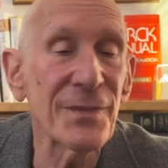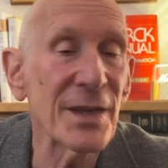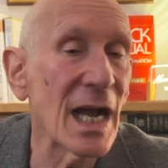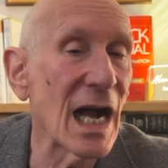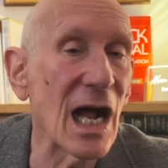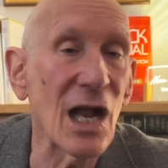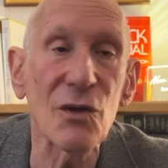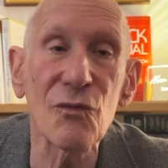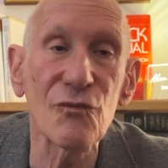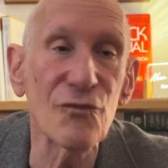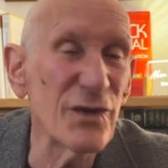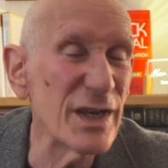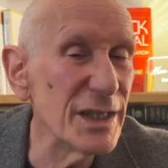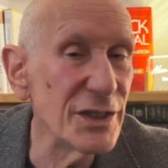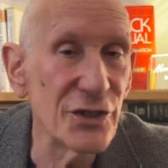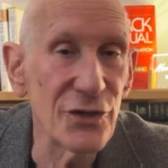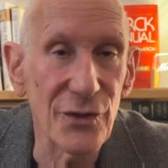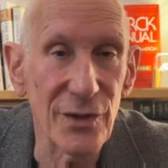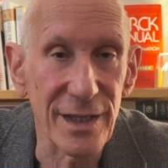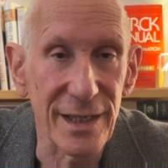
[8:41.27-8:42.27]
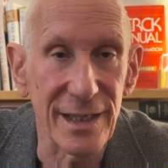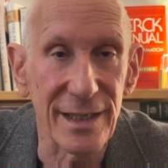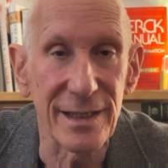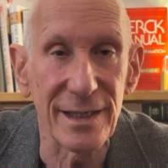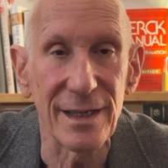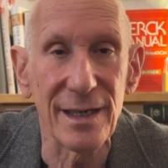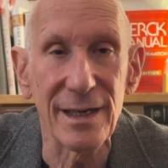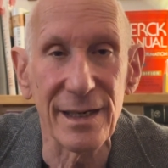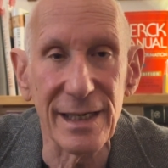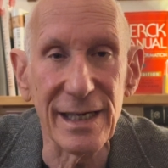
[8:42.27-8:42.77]
I'll read you the
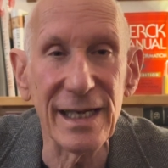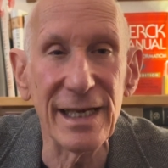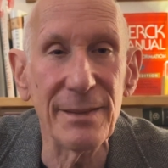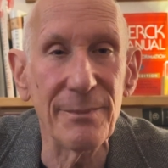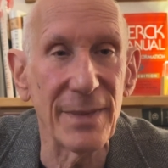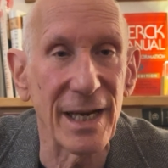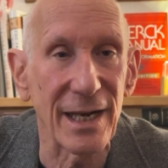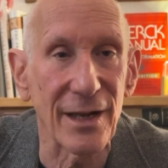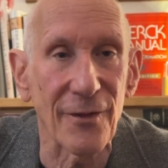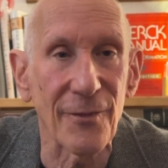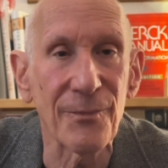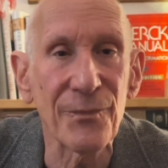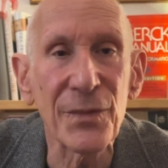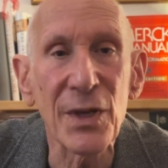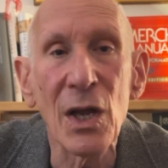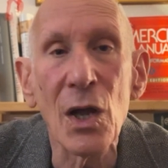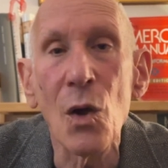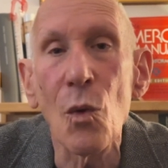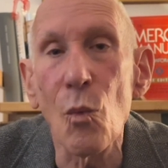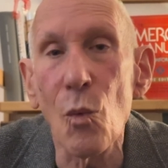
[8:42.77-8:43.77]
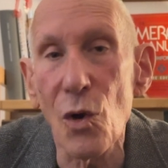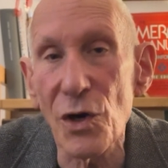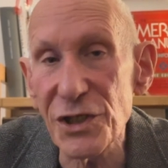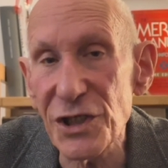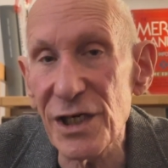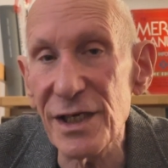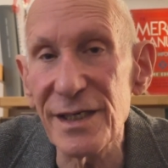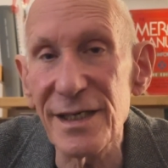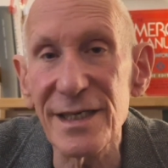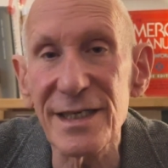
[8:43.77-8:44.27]
email.
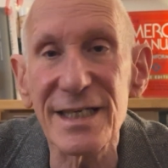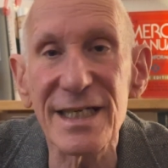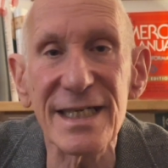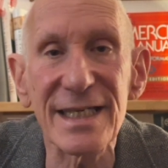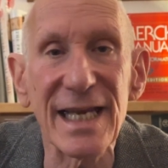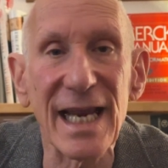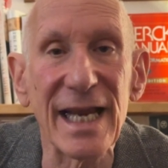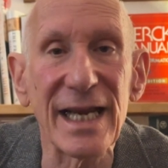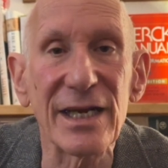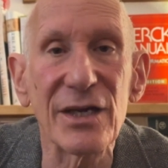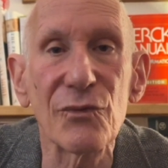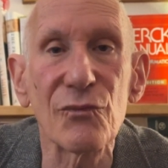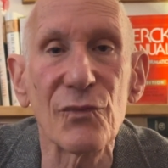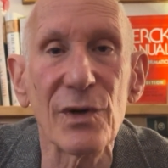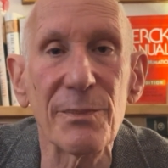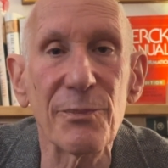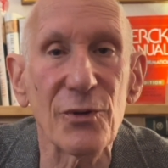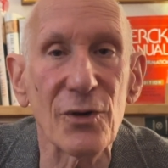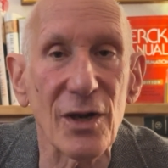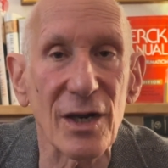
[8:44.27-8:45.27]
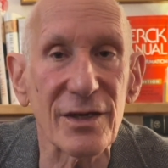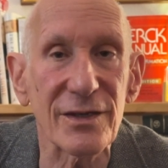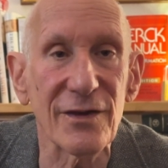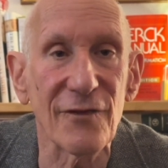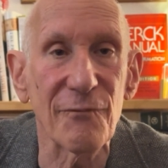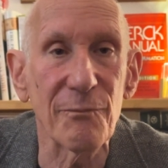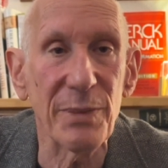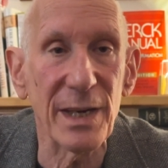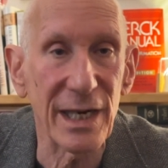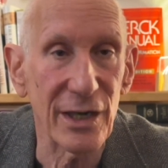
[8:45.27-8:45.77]
Washington State
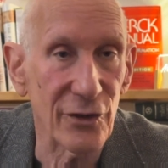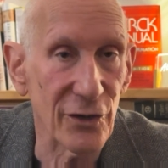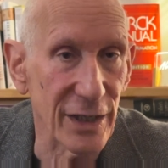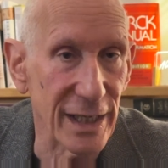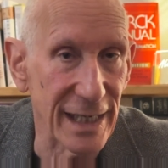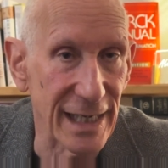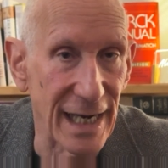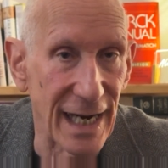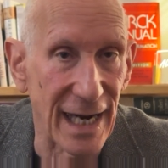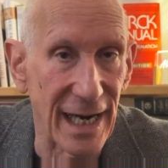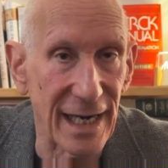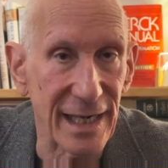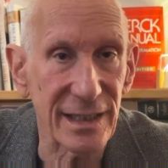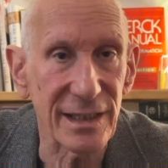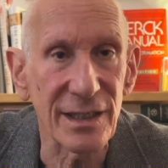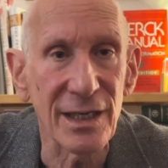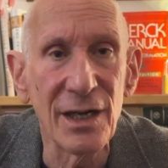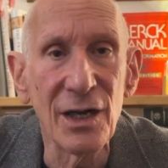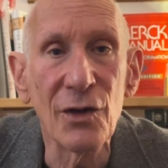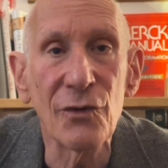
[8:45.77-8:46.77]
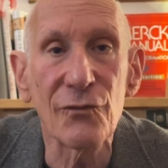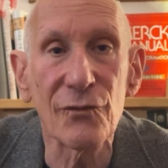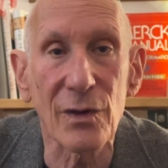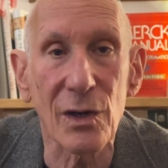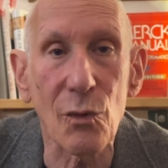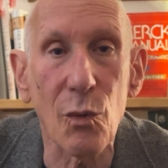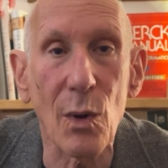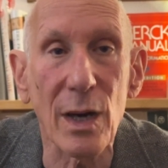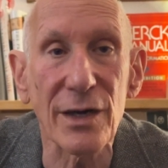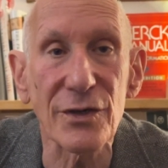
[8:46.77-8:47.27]
Reproductive Parity Act
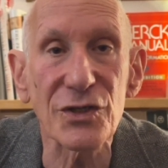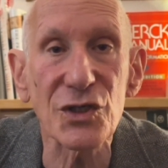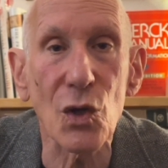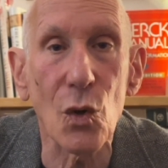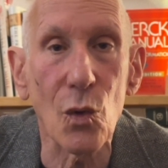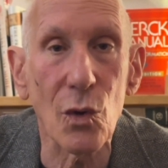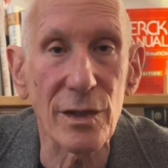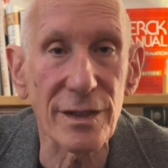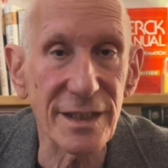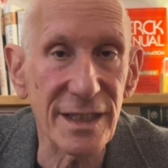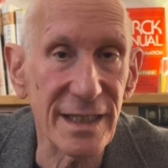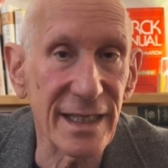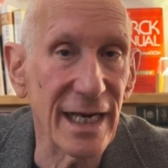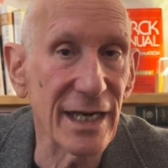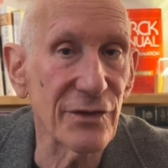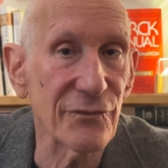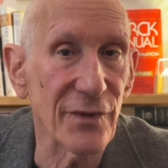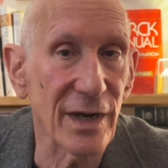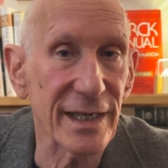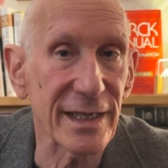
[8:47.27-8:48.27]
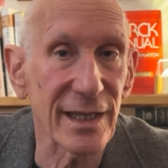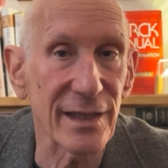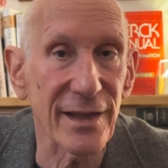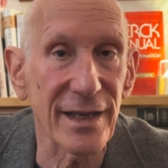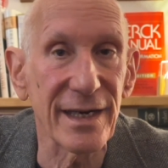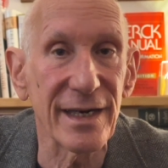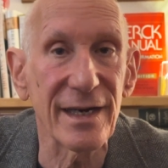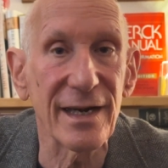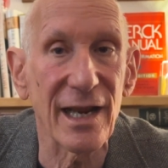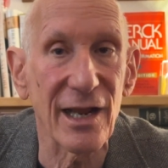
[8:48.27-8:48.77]
requires all
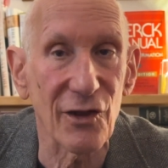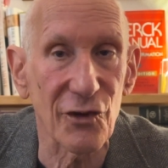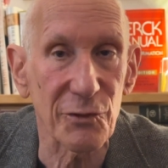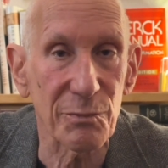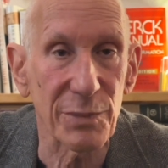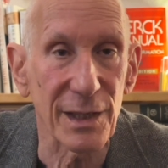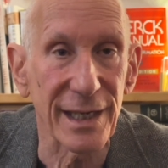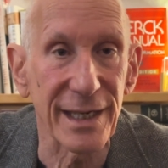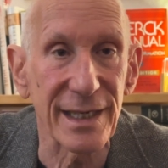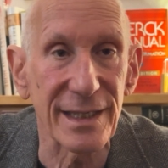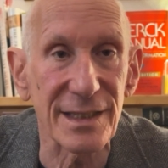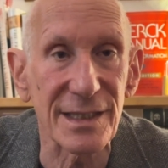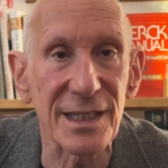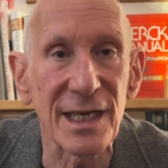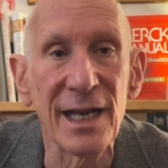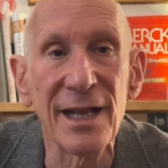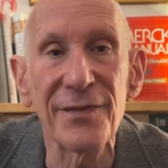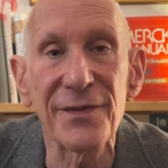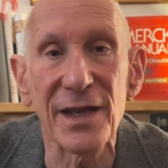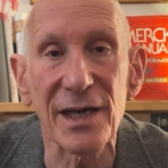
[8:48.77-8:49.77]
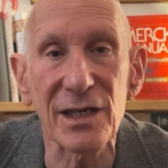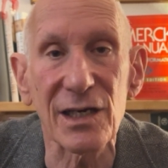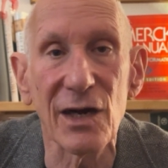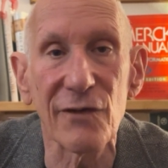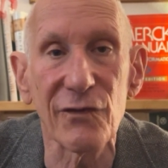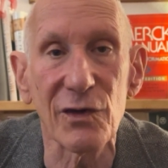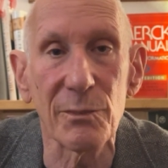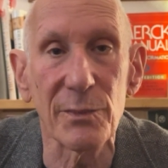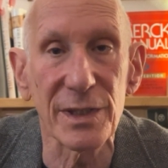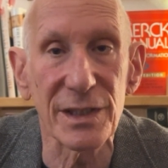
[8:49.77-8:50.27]
state-regulated health plans that cover
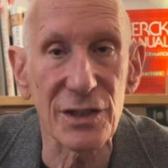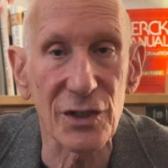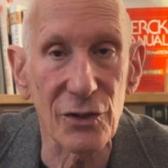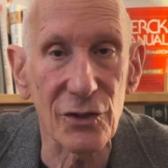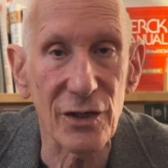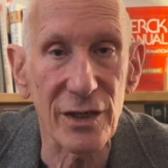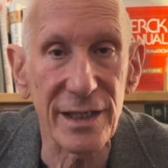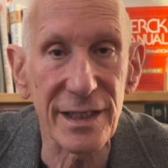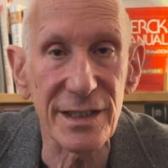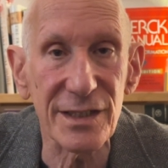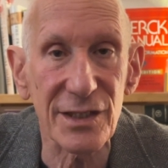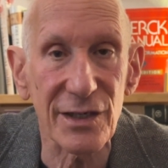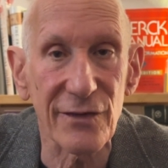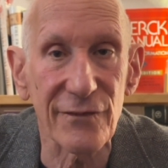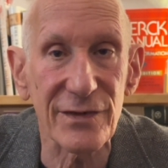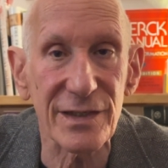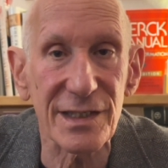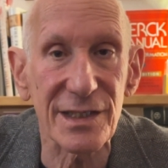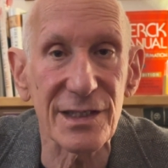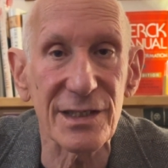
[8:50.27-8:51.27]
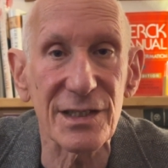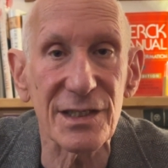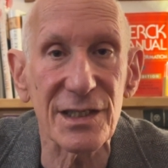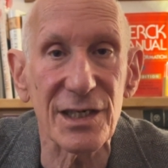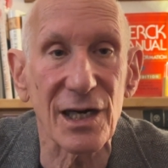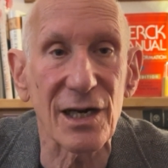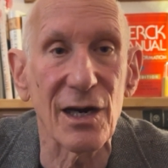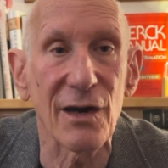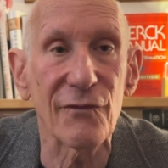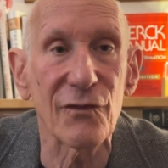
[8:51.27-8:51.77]
maternity services to
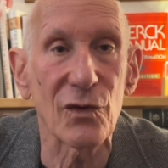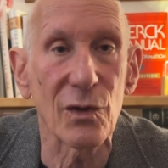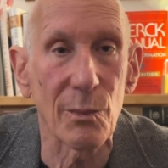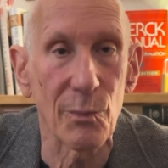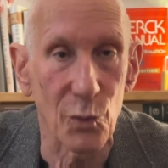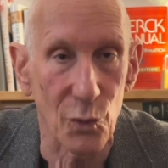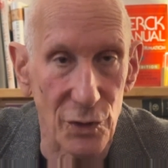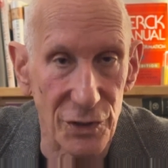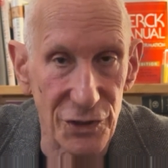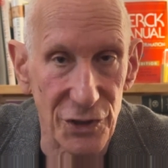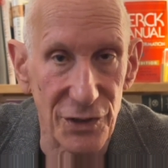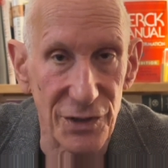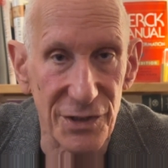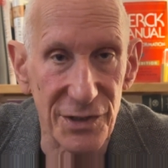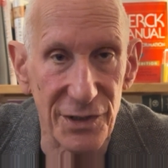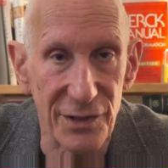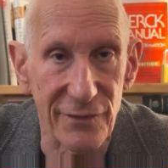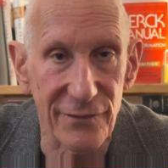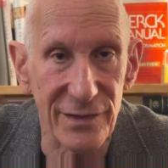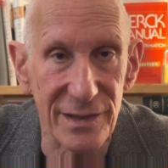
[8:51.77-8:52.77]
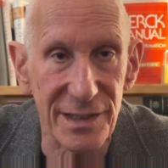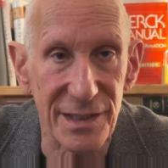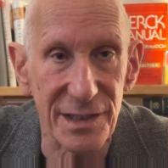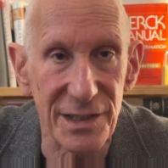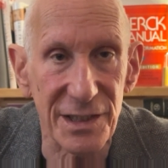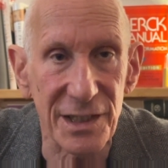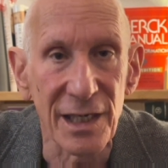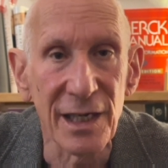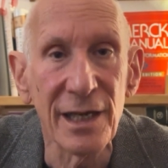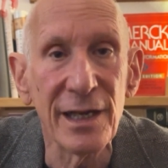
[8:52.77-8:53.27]
cover abortion services,
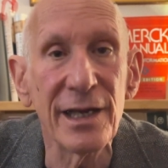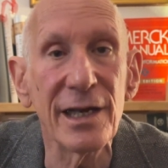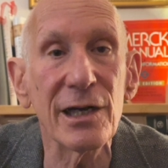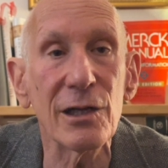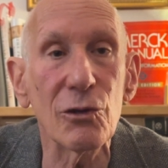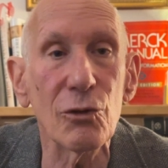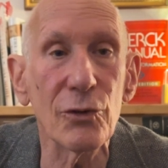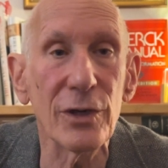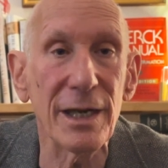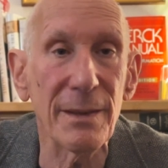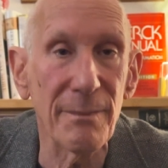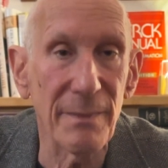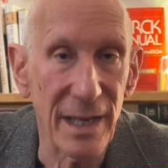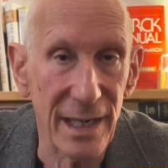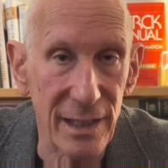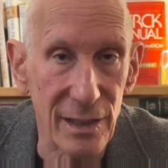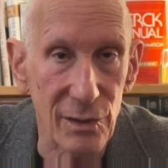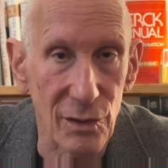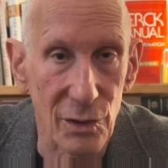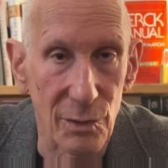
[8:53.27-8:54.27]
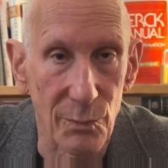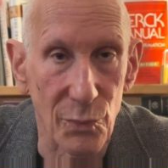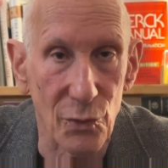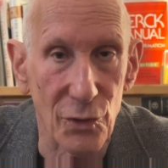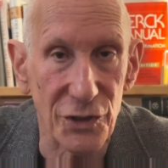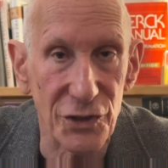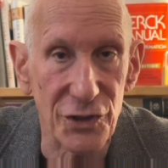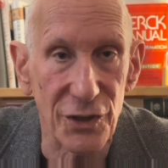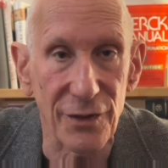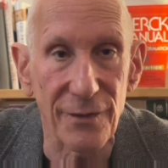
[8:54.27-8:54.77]
including medical
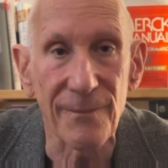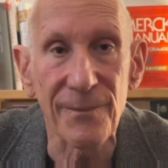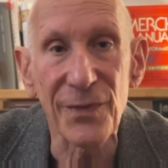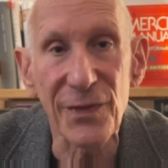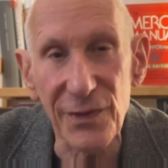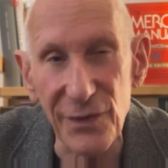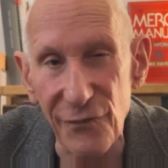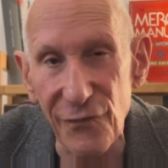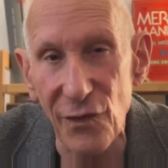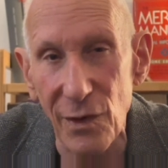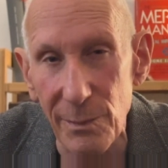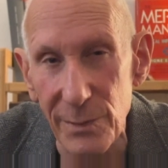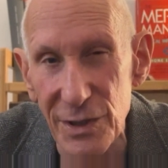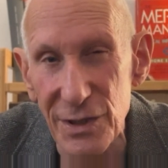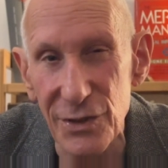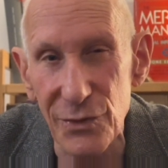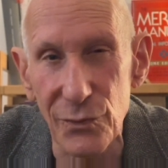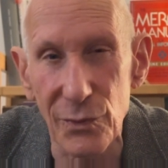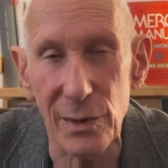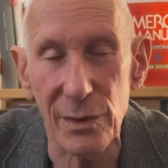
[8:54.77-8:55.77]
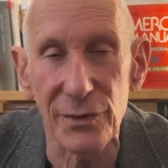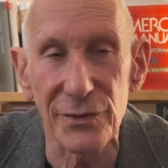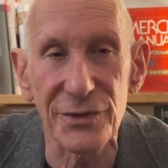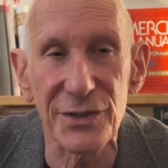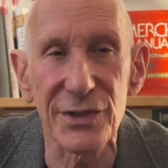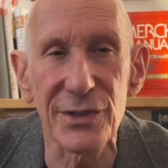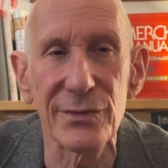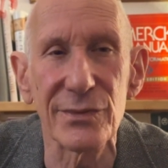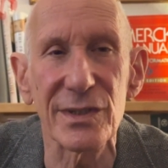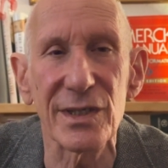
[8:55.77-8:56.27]
abortion, the pharmaceuticals
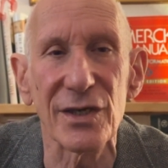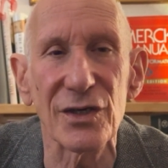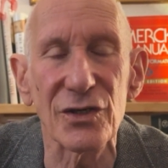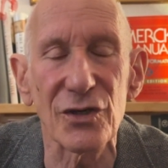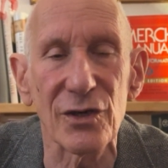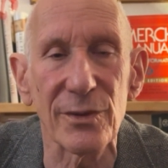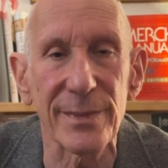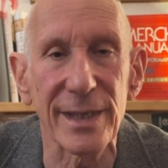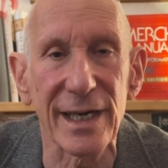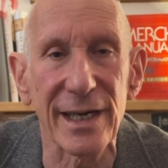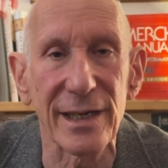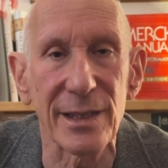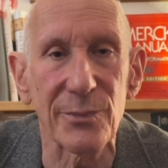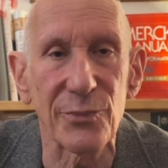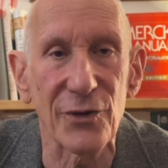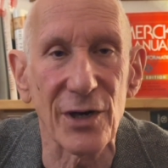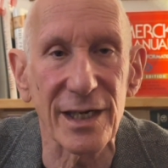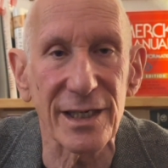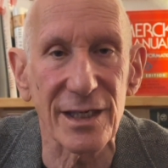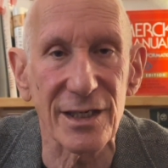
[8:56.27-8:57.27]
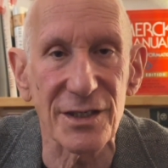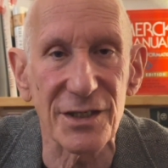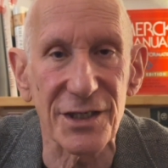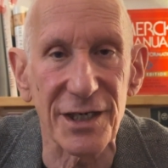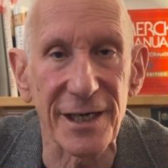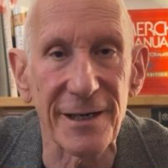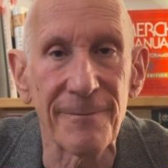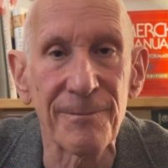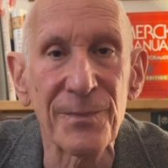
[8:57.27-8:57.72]
used to terminate a pregnancy.